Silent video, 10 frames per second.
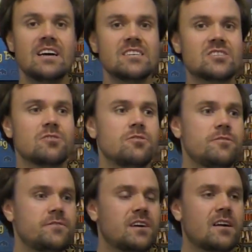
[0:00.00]
So
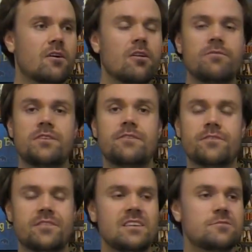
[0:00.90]
you've got all of the
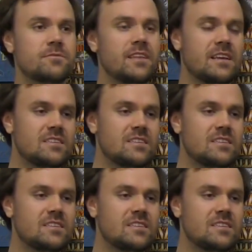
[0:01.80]
different things related